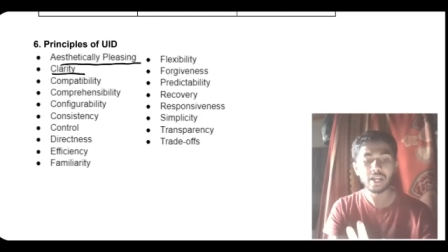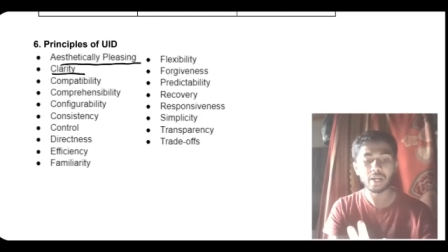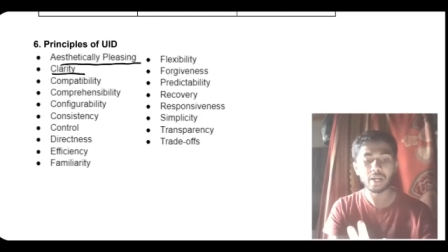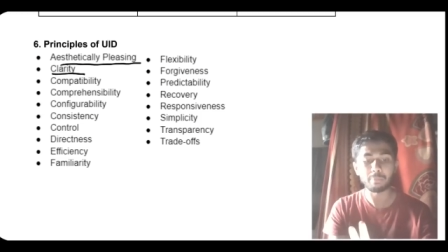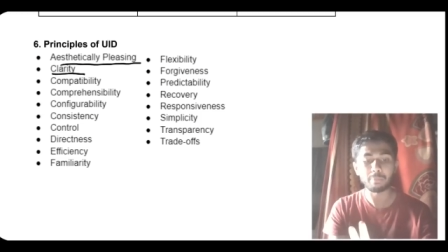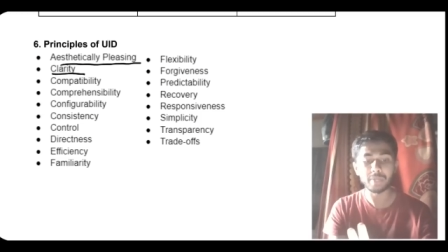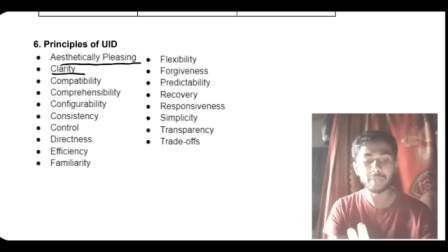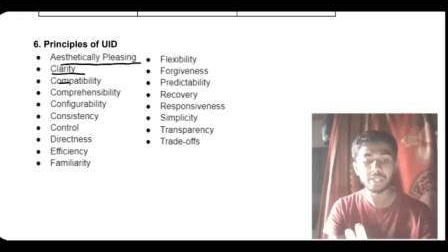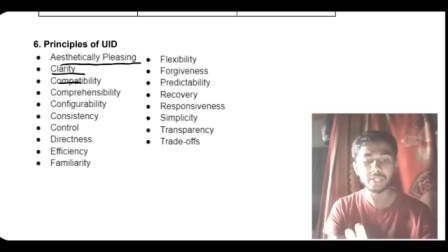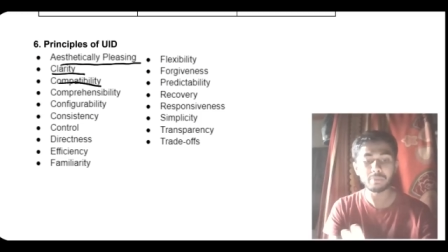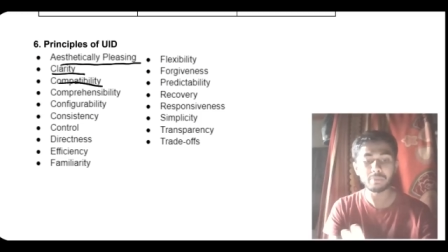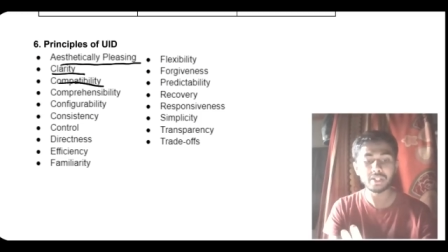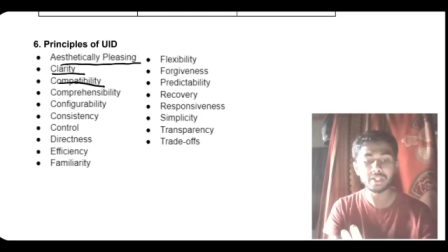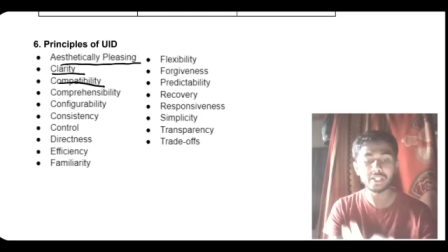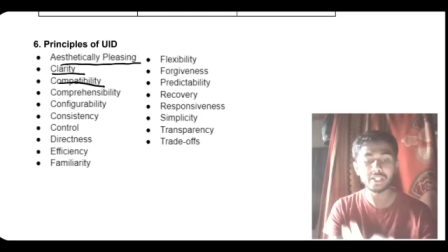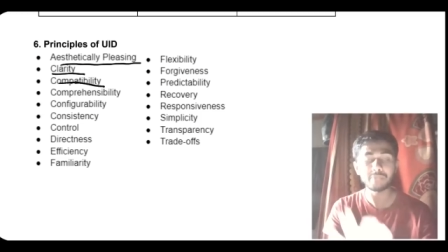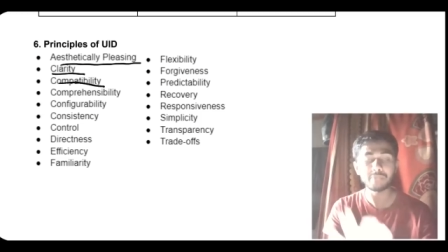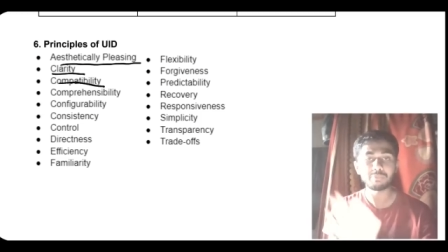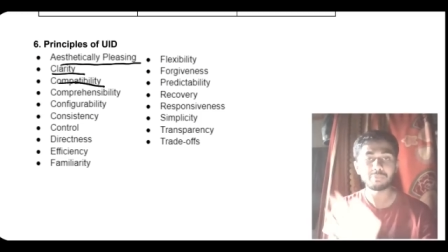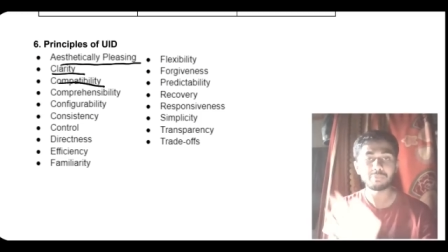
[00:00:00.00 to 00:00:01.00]

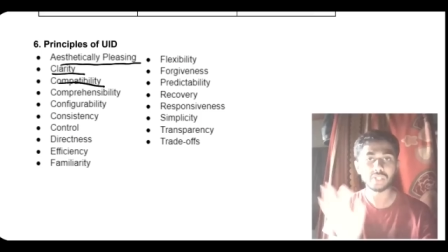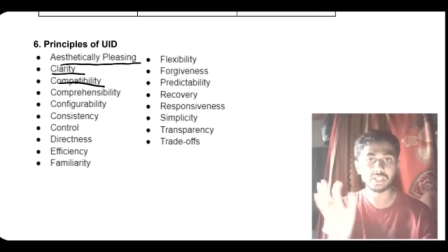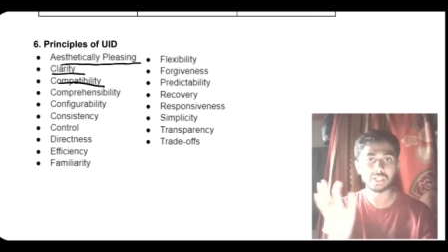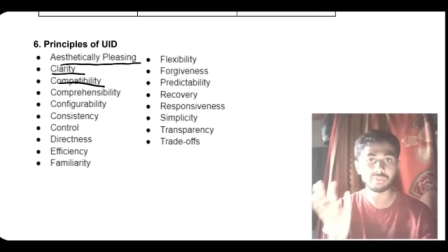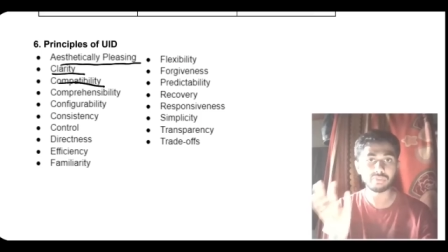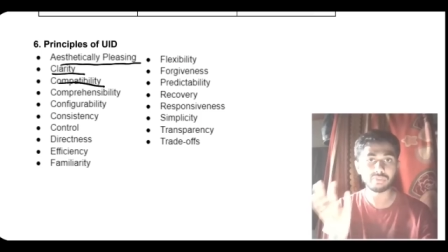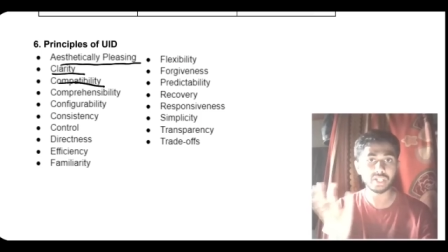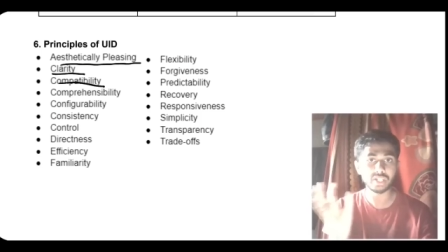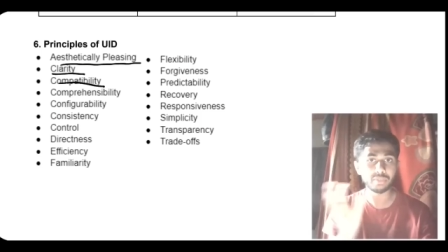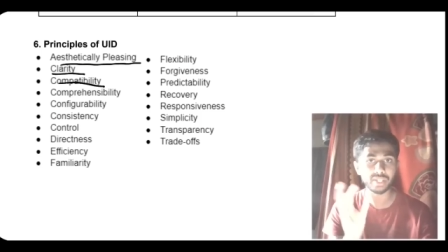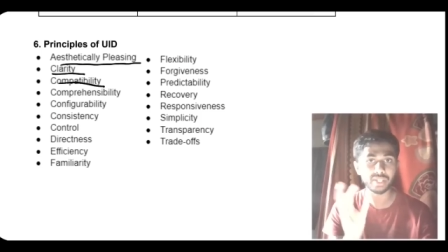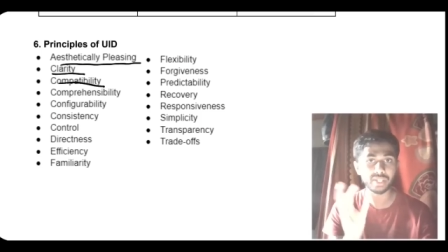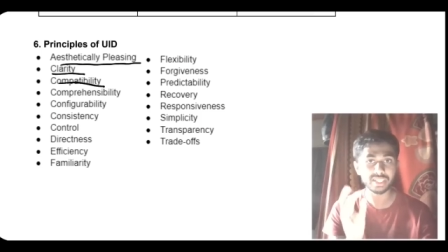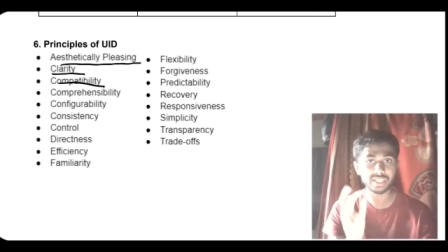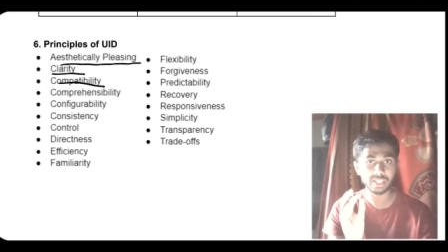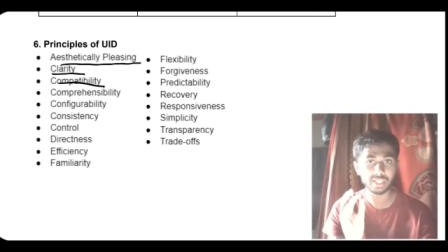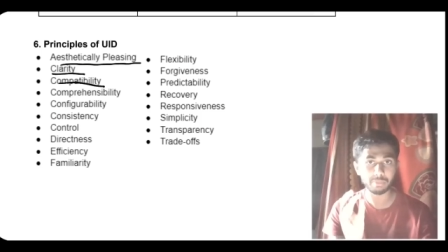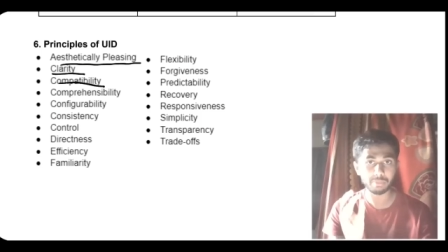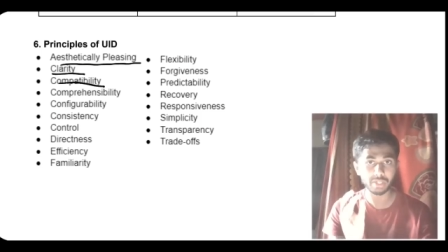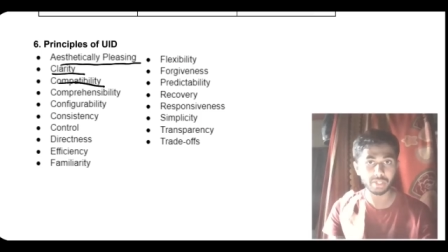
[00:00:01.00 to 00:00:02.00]
compatibility different devices
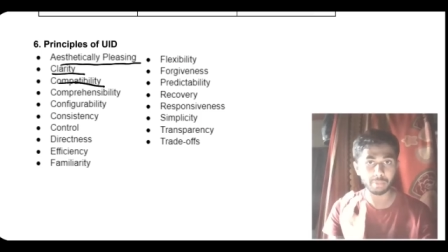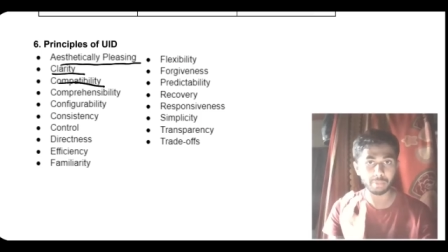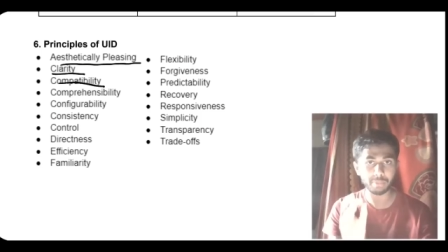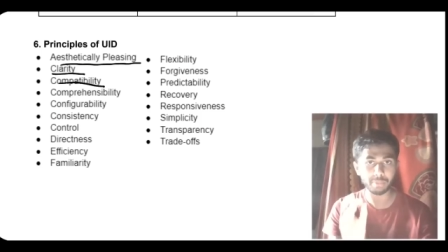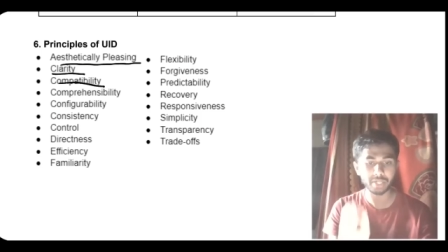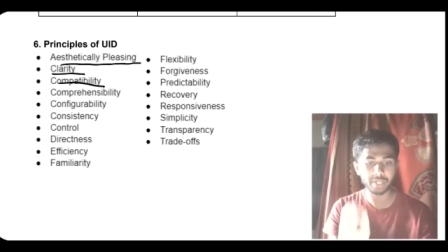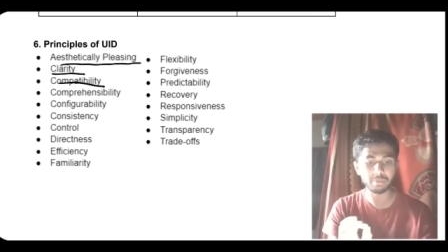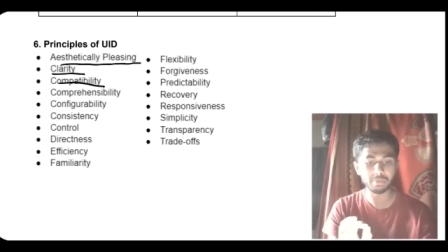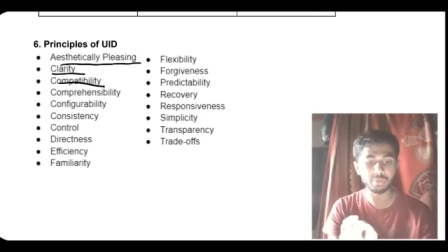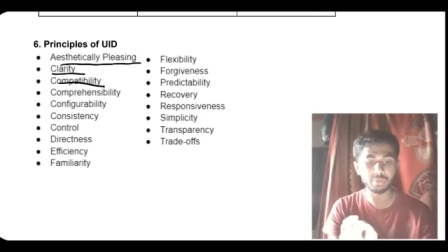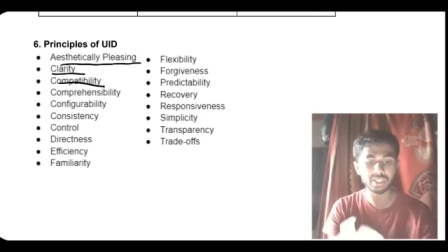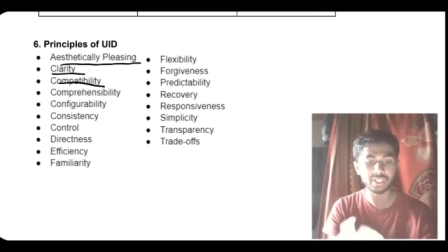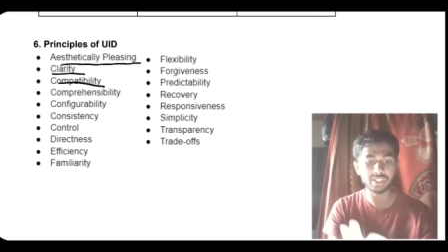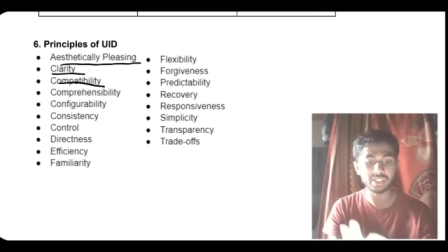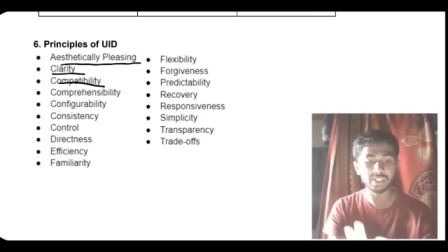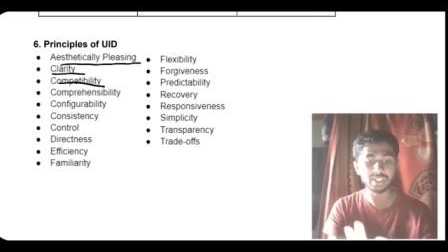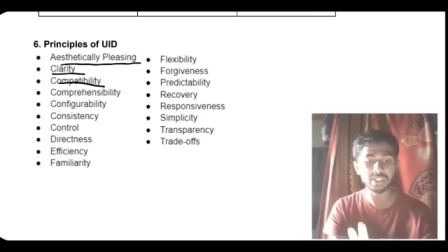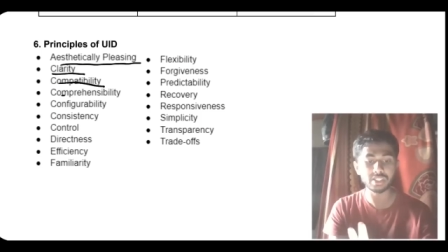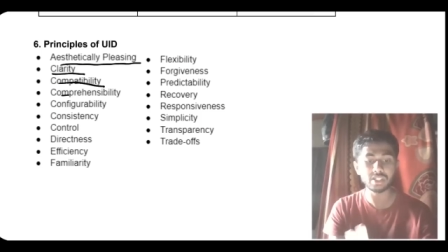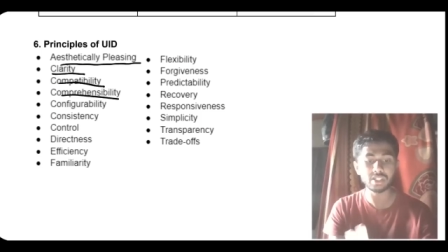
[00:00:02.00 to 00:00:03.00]
can be compatible with
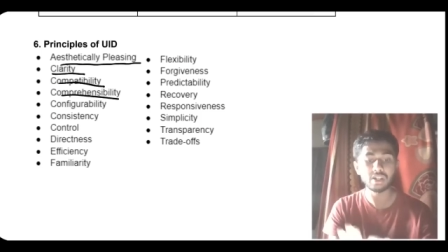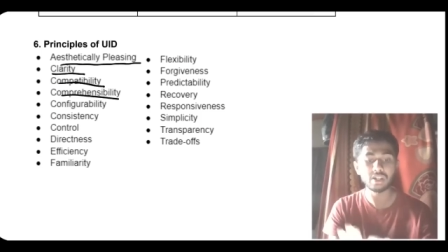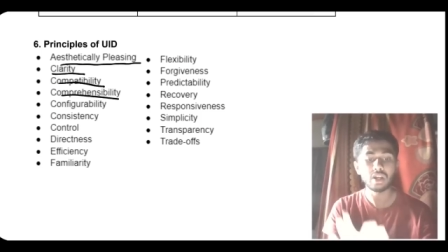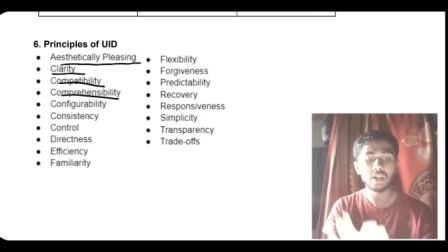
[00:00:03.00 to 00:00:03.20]
each other